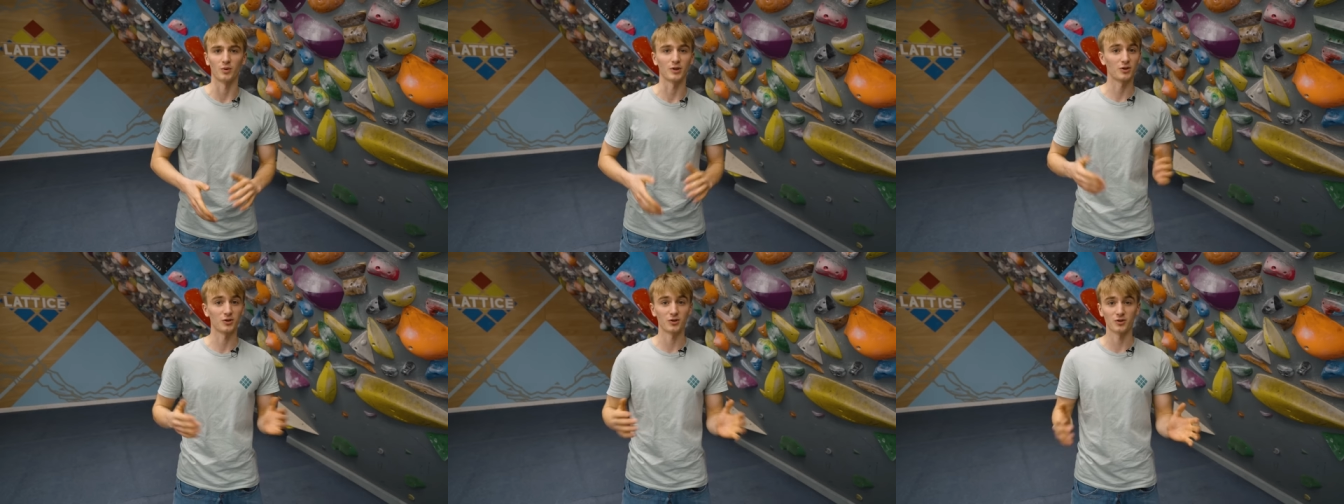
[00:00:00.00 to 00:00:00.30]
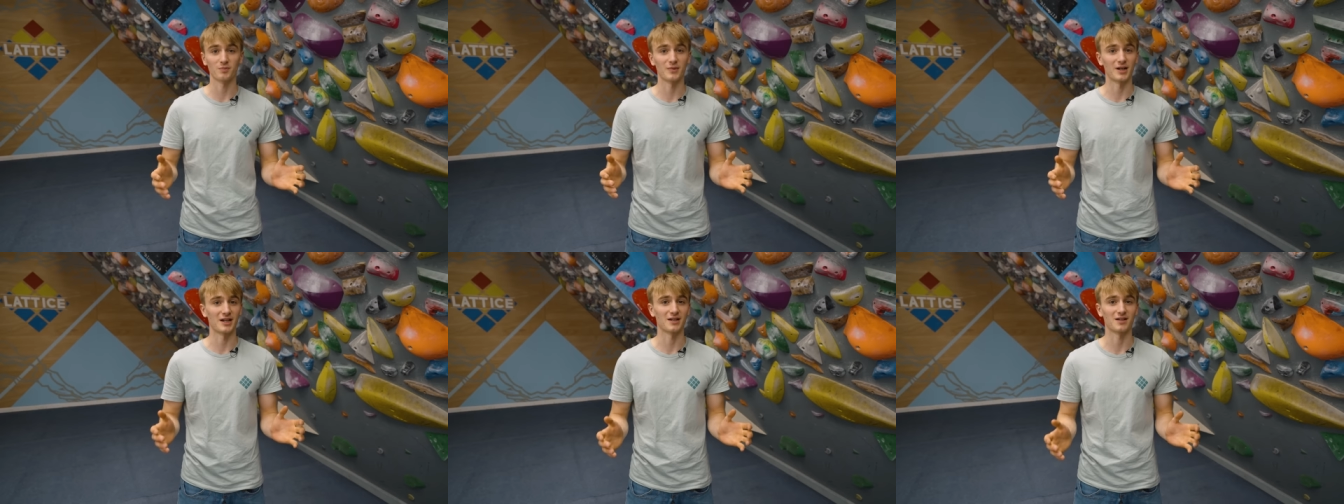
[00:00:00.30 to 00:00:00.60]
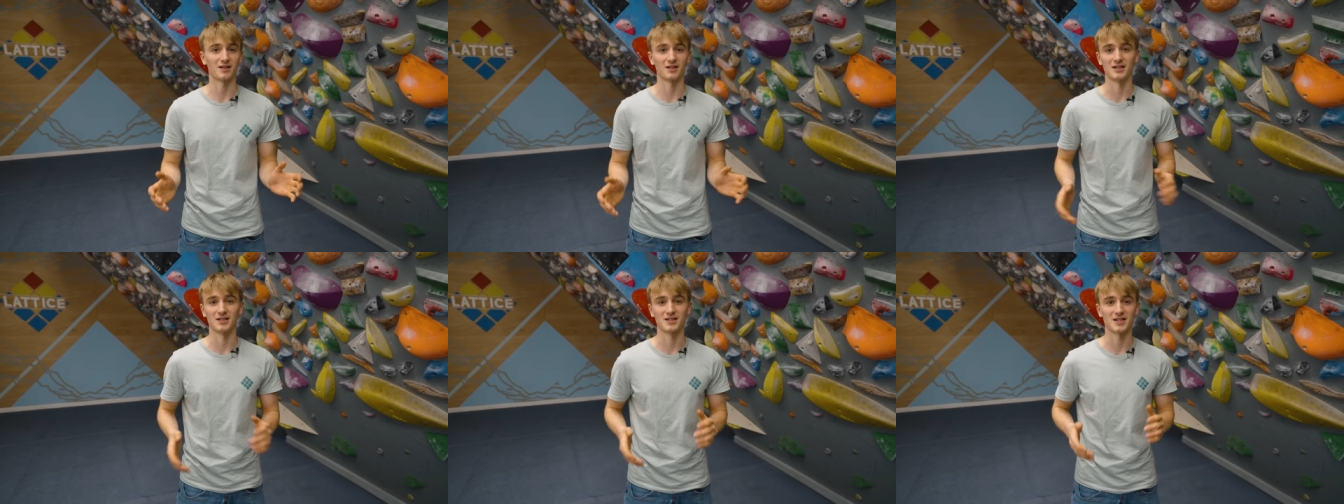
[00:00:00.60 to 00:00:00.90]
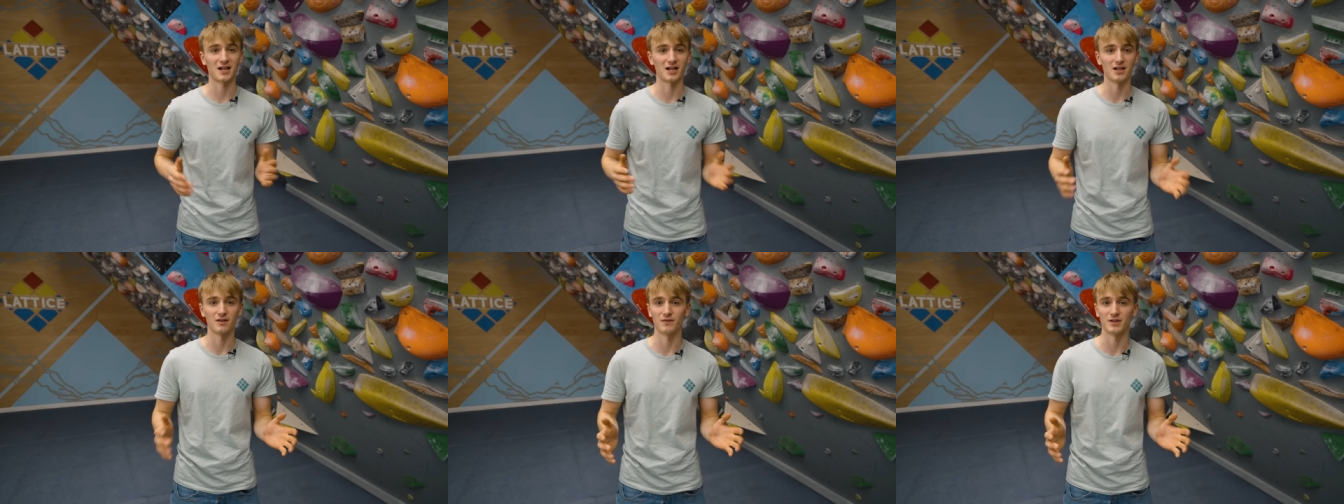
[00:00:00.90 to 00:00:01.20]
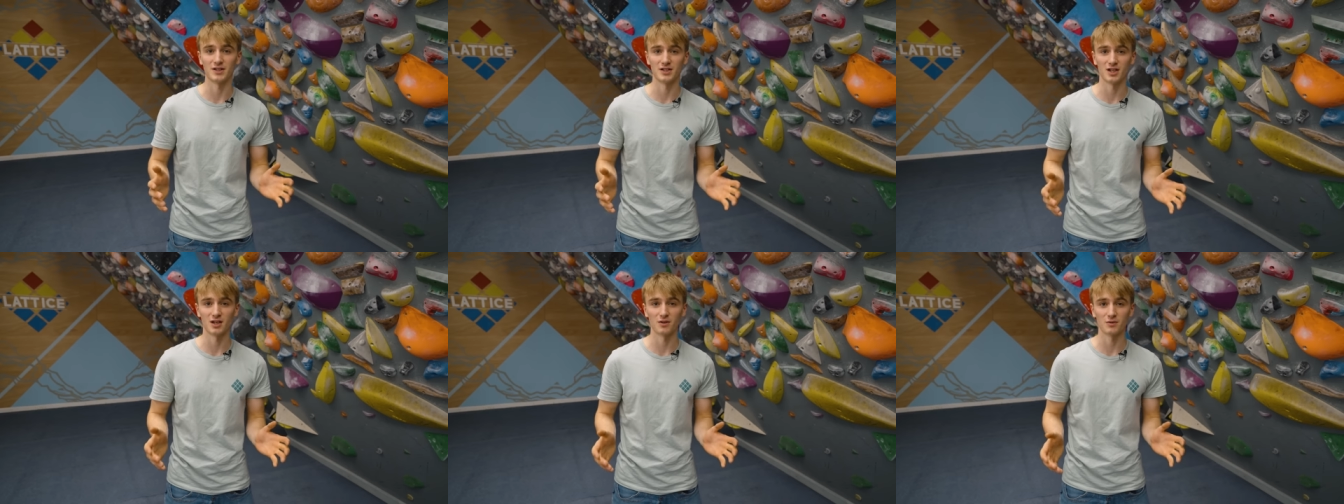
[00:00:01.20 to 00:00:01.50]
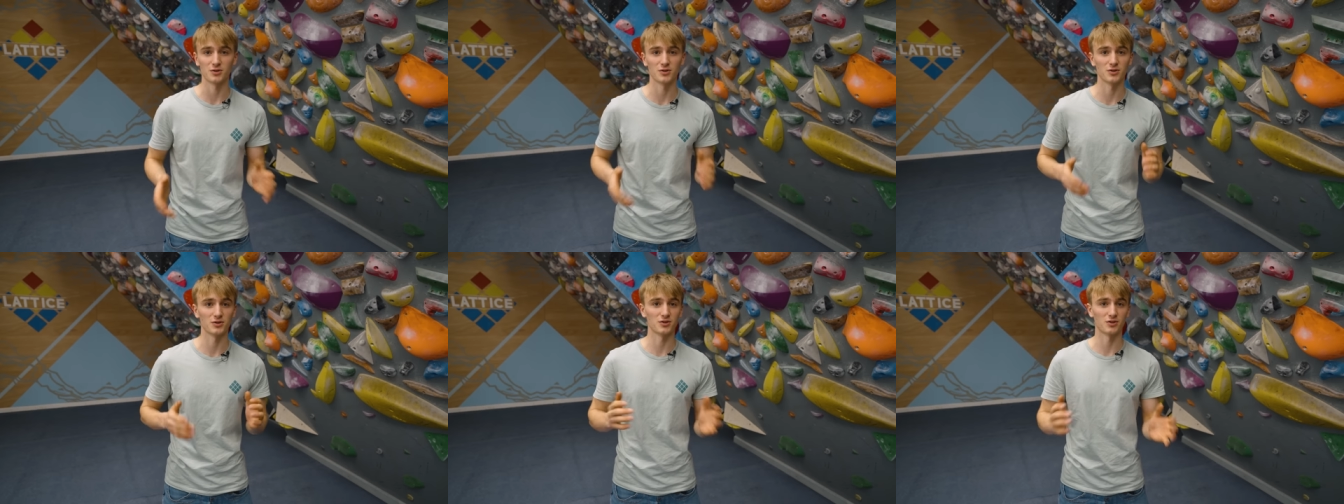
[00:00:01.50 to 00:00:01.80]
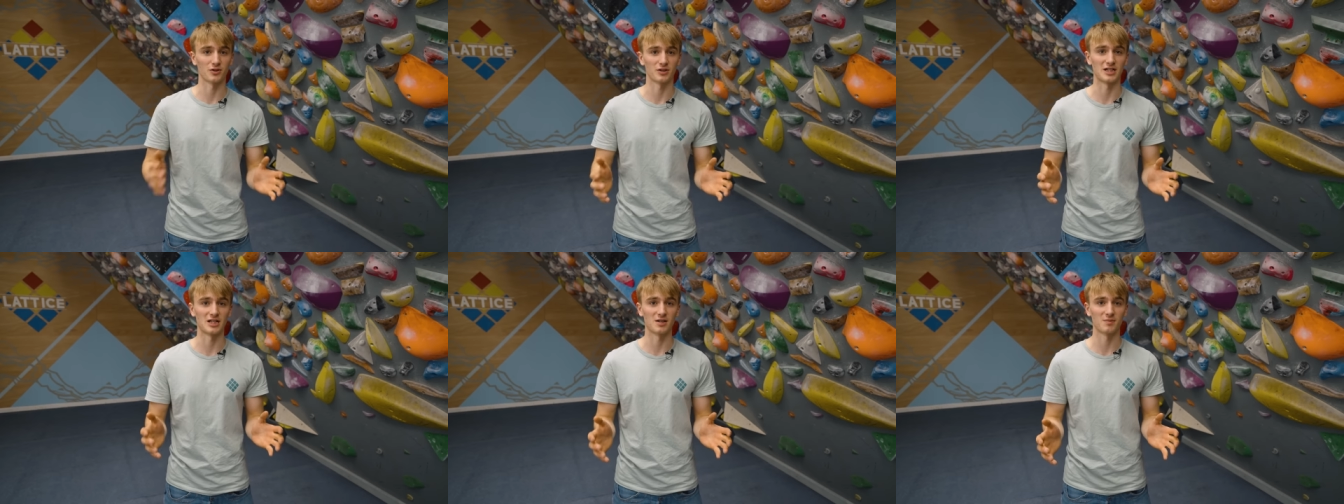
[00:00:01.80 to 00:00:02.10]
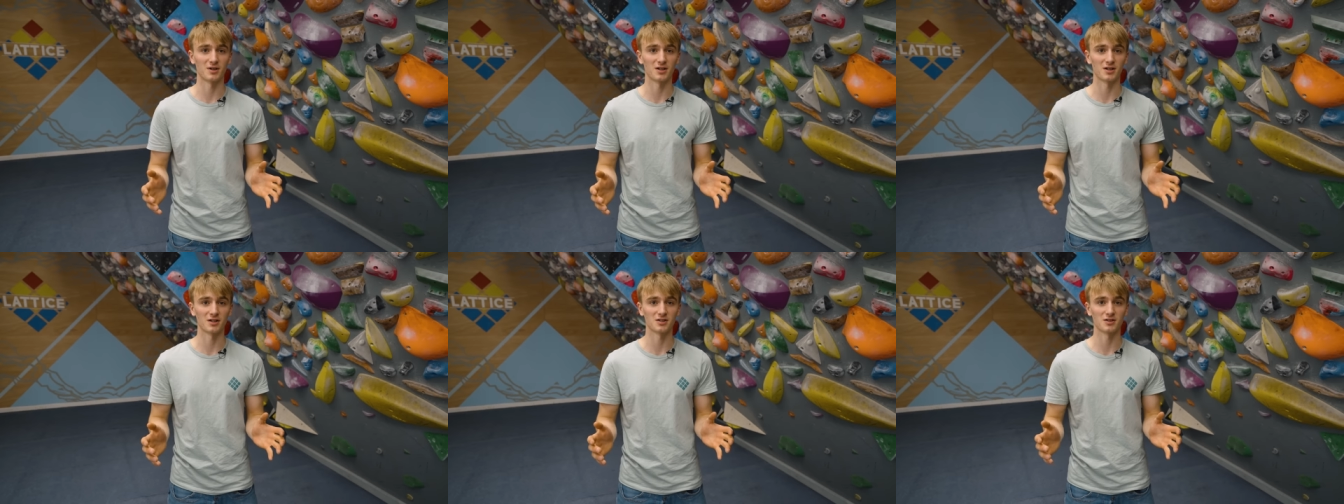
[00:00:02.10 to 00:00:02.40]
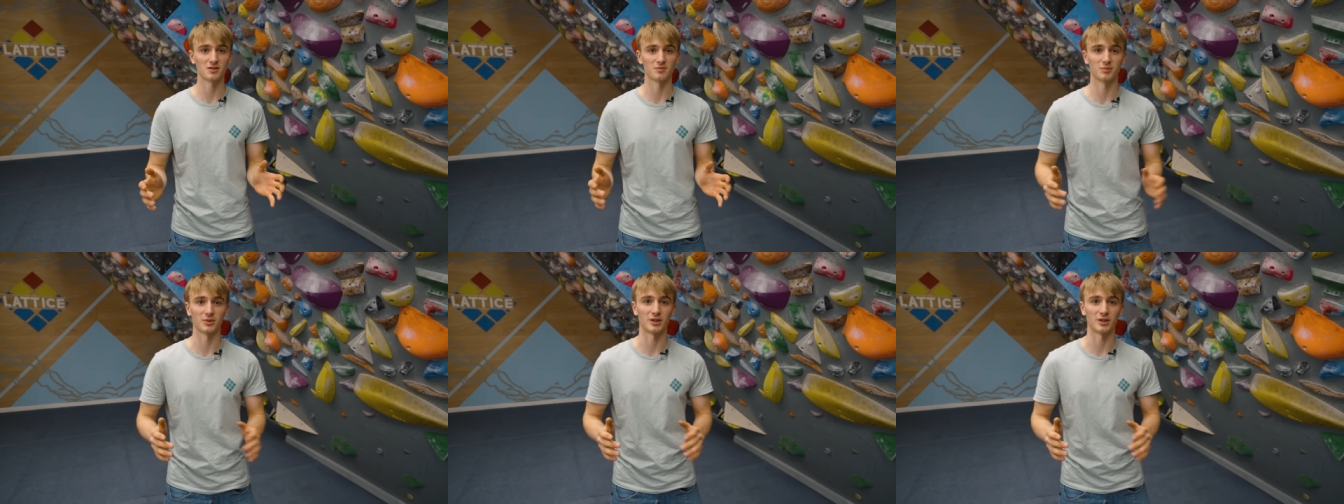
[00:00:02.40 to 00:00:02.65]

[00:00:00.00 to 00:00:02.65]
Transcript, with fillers: We could make an entire video just on knee bars,